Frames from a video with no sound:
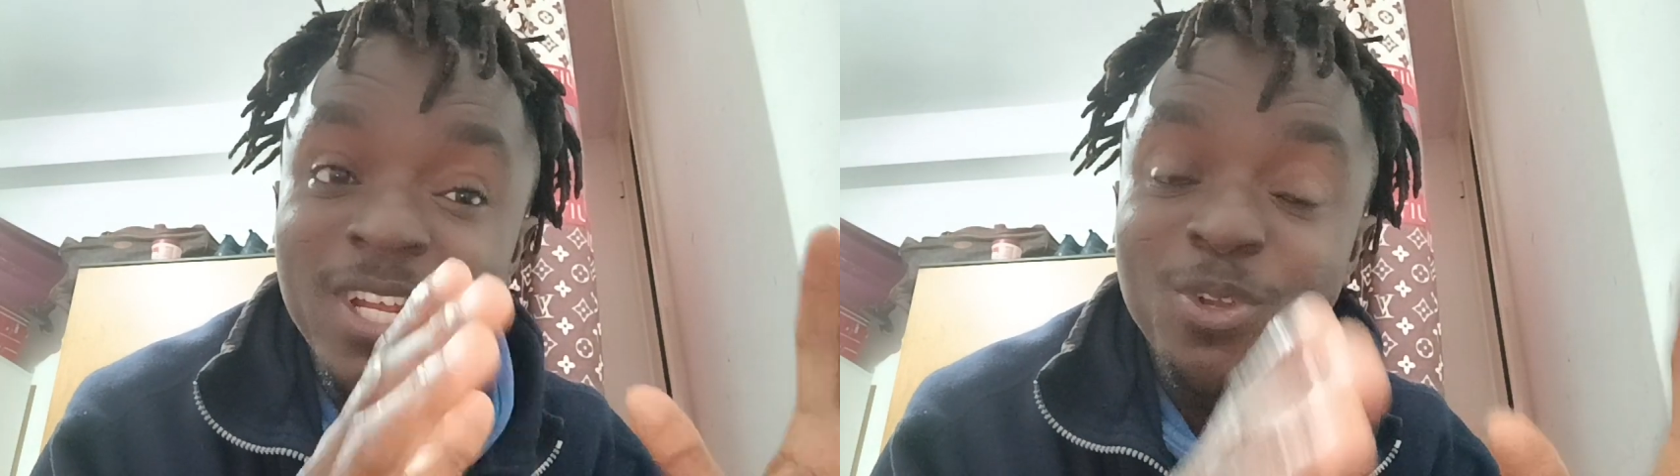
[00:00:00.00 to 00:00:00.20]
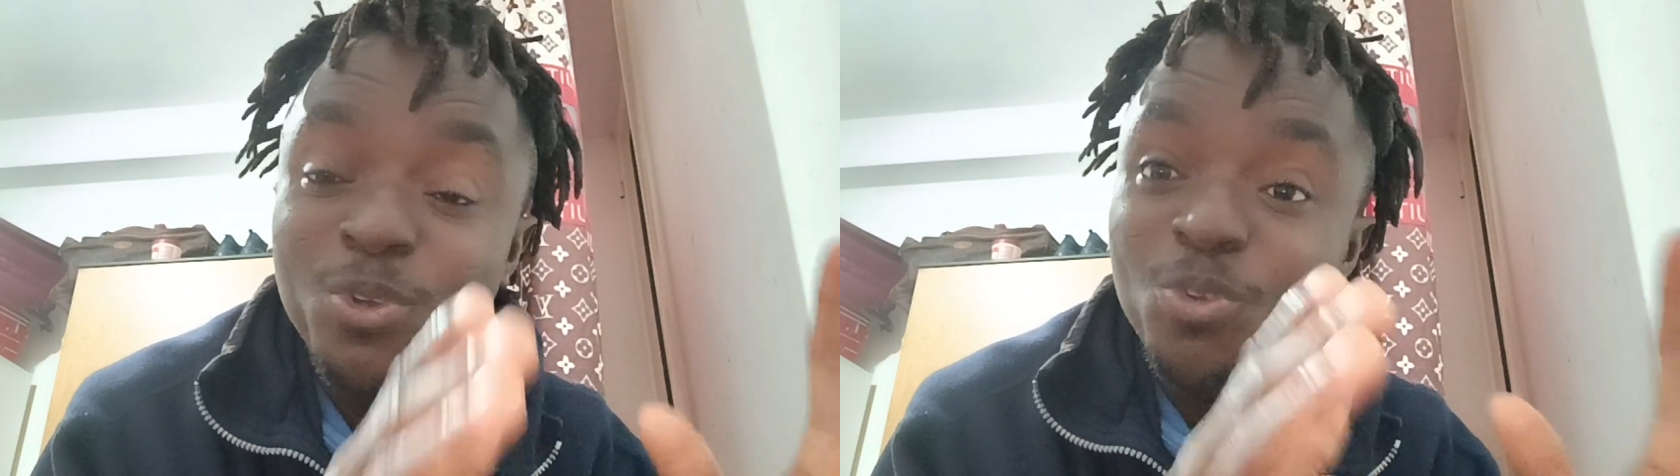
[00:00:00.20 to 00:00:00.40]

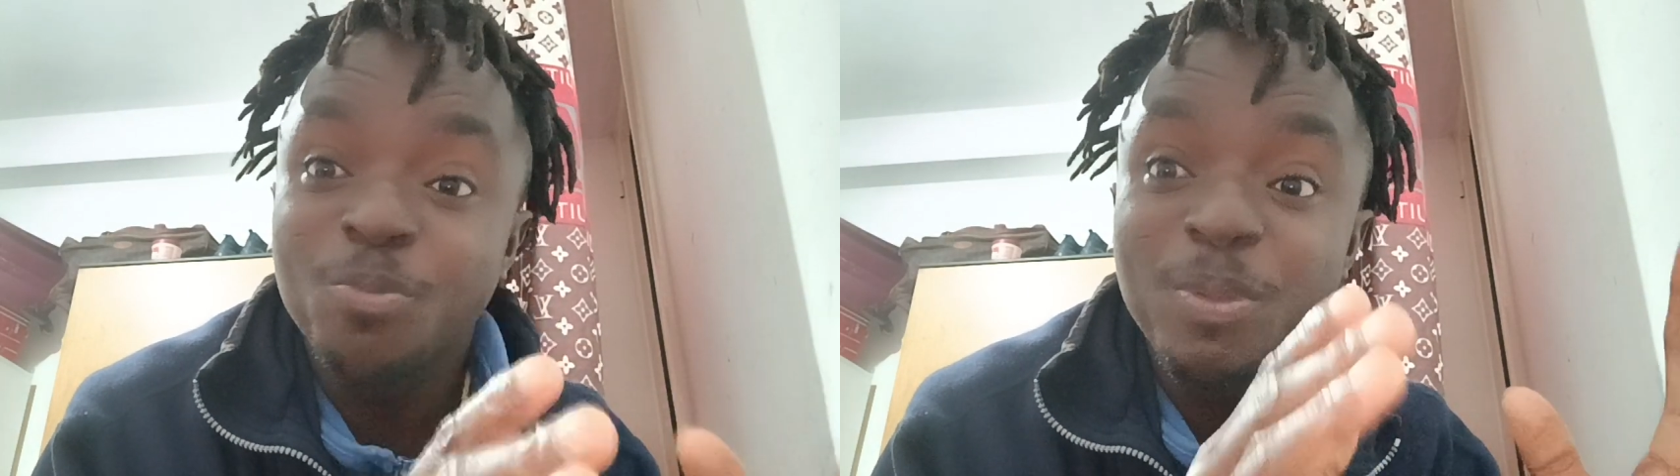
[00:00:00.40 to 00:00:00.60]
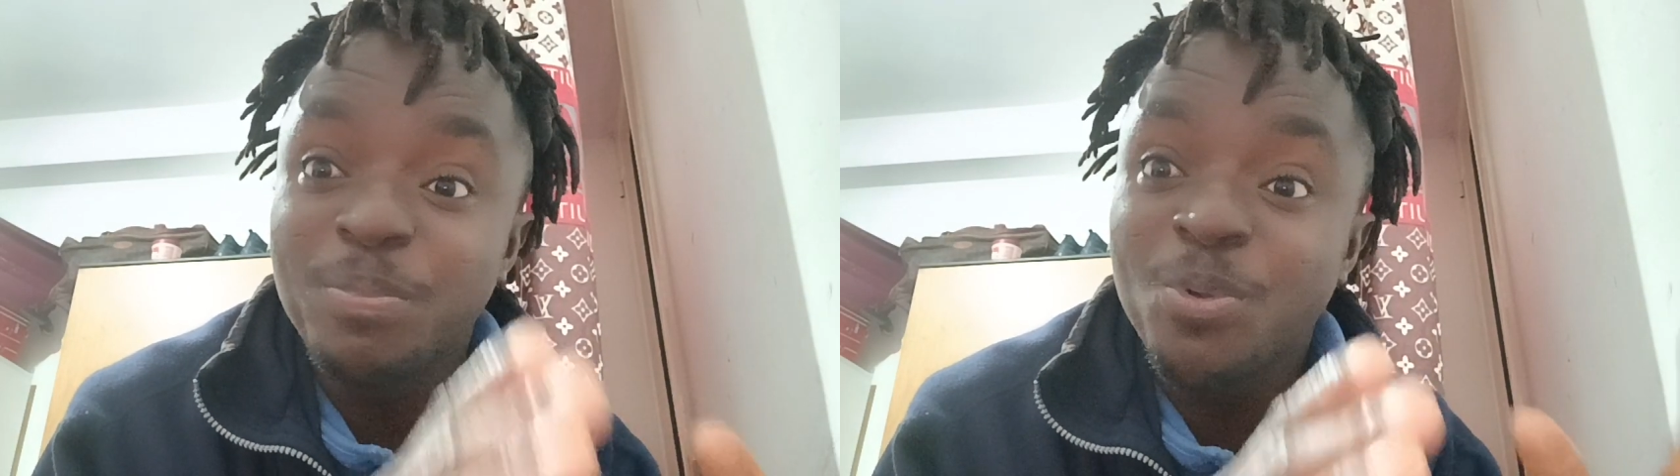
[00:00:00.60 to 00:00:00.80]
a lot
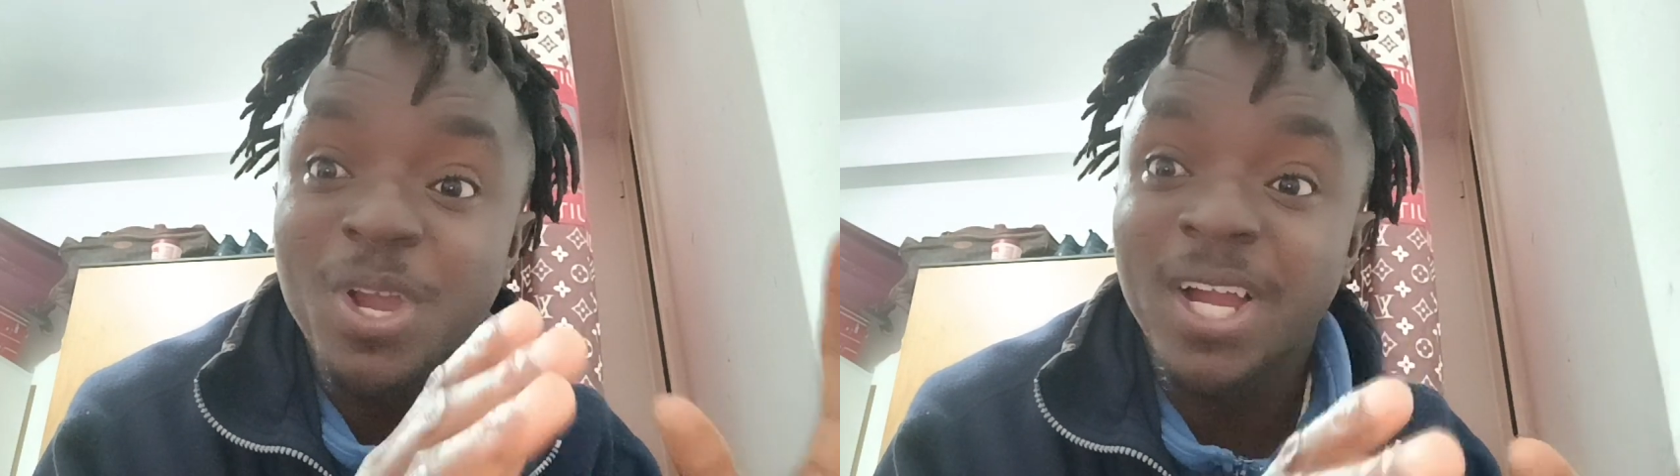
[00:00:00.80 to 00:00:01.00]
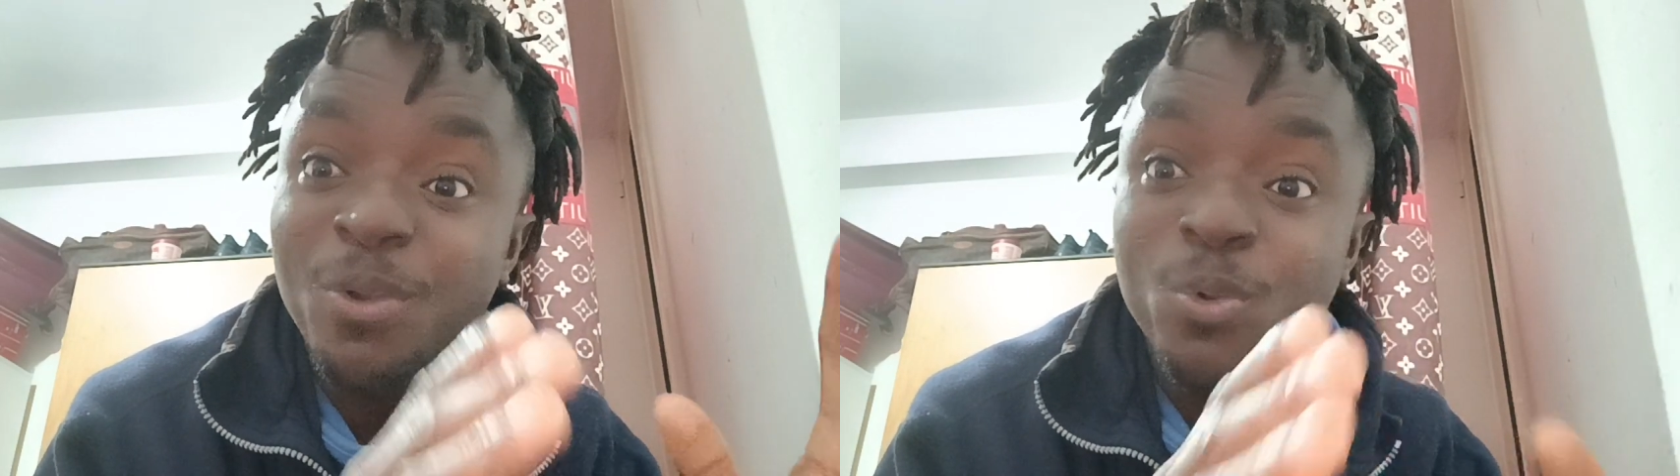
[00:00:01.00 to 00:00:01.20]
of people are